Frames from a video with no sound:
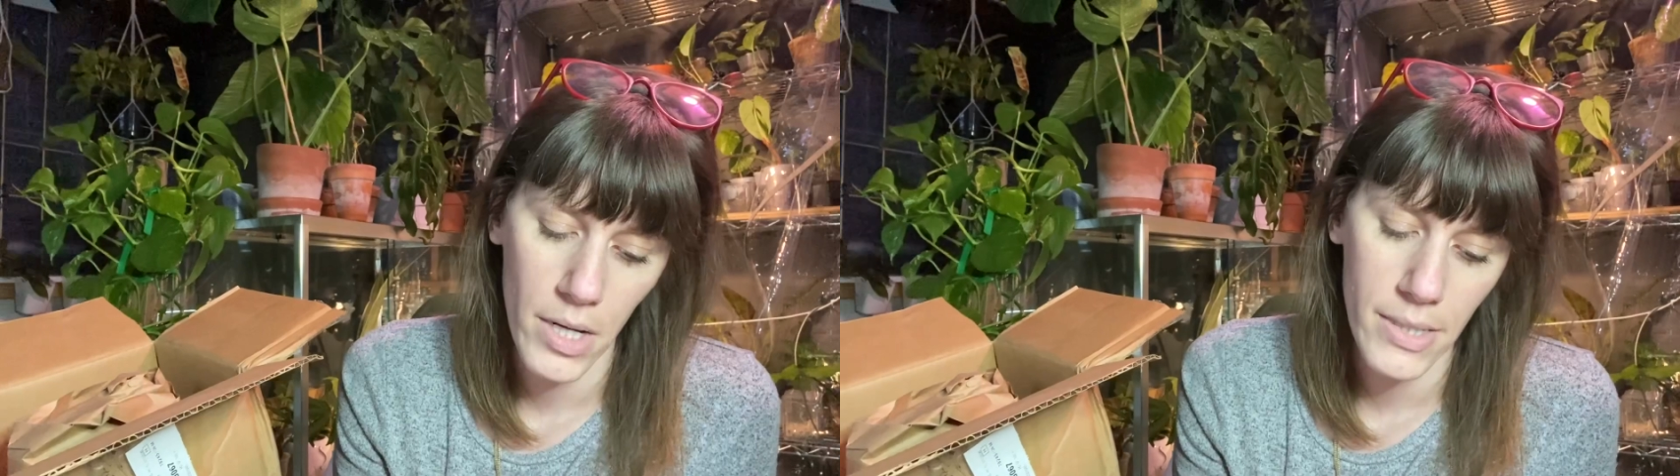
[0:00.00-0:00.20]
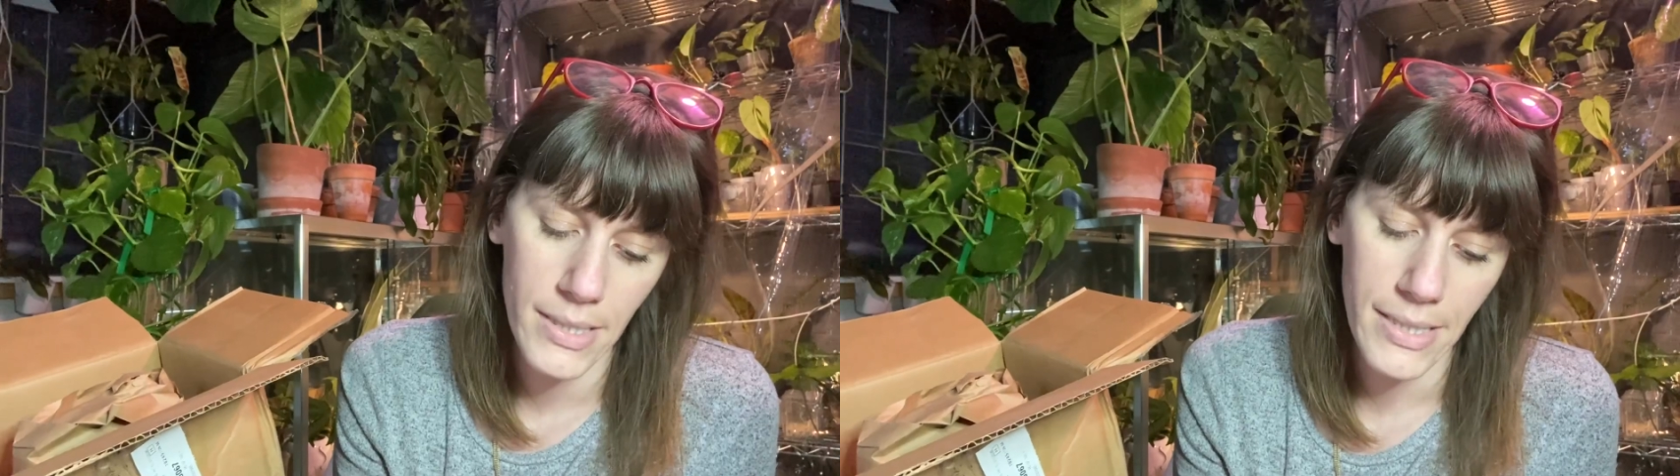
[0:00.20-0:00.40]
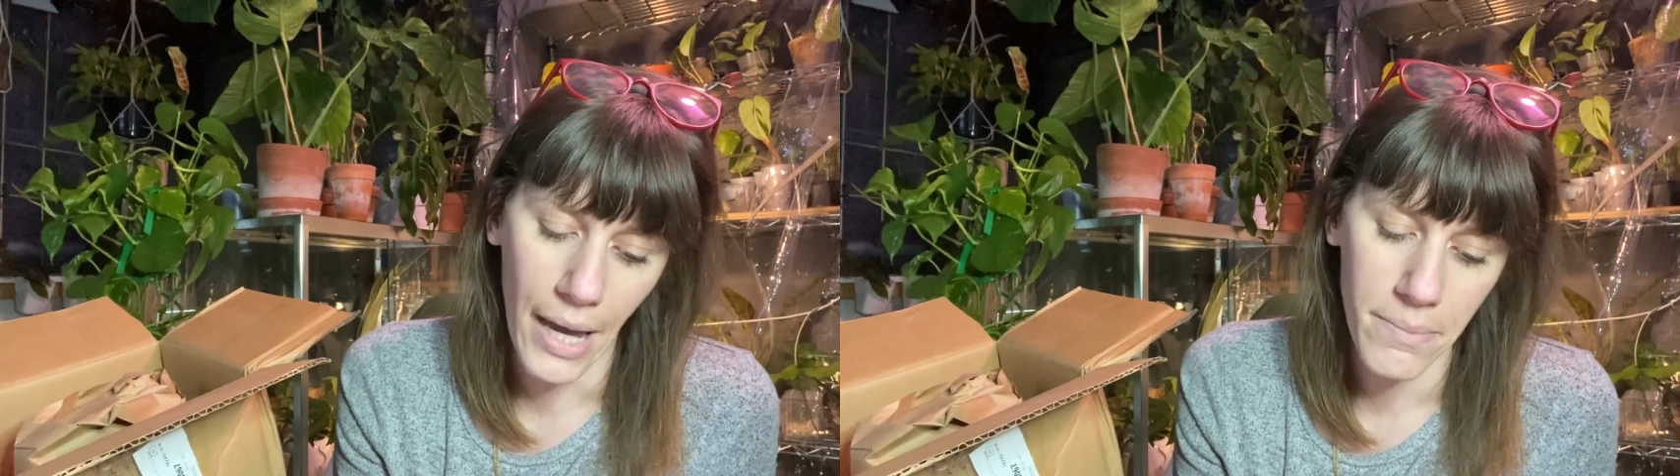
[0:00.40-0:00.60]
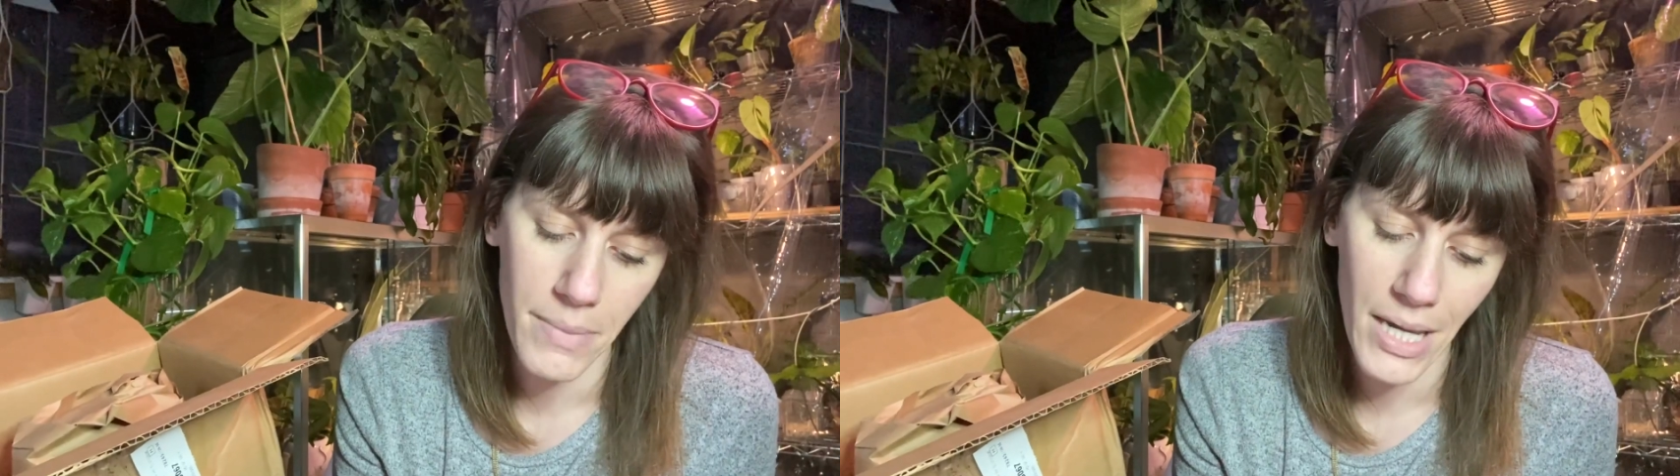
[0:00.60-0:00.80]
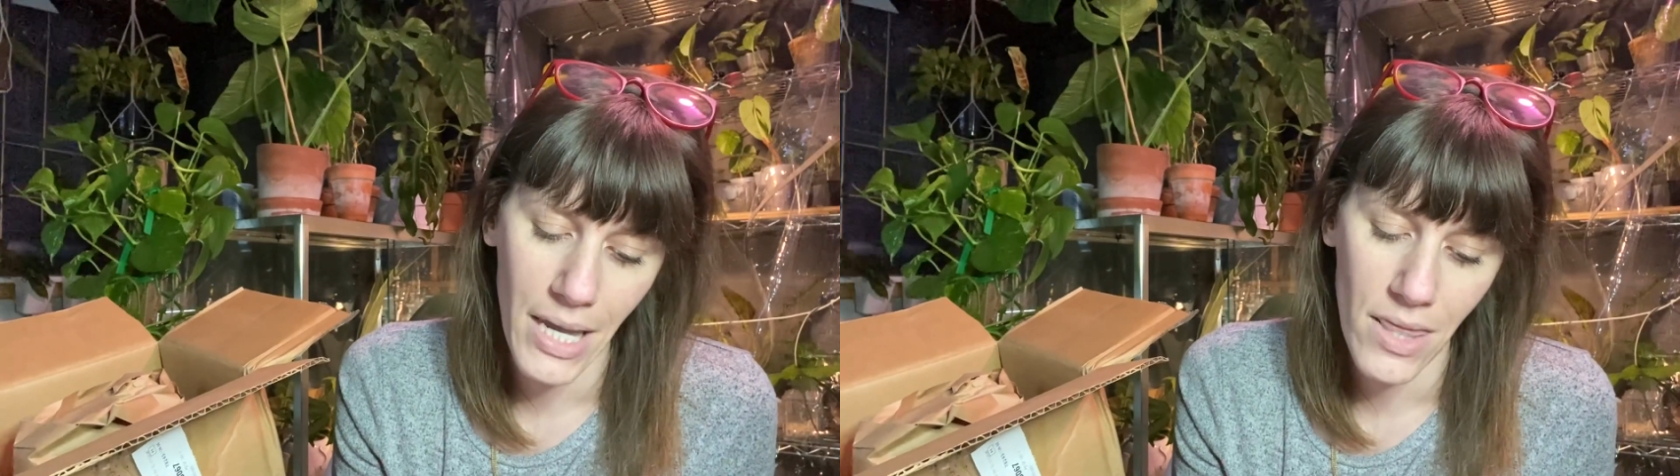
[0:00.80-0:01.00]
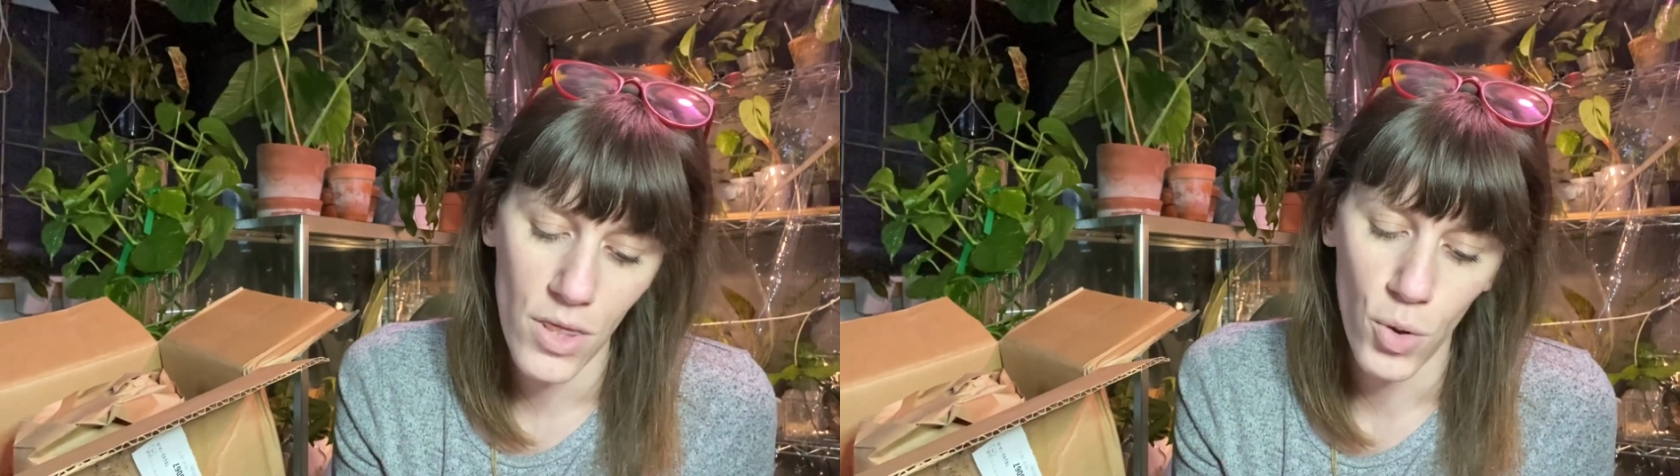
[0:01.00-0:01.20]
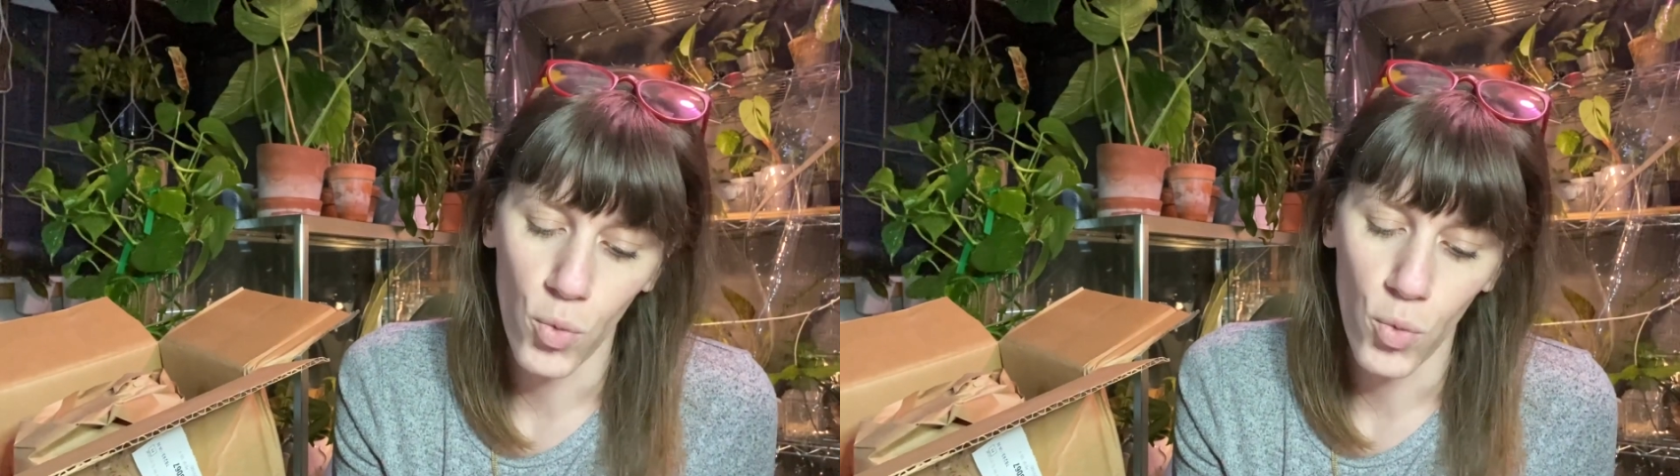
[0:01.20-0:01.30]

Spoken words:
Set me in the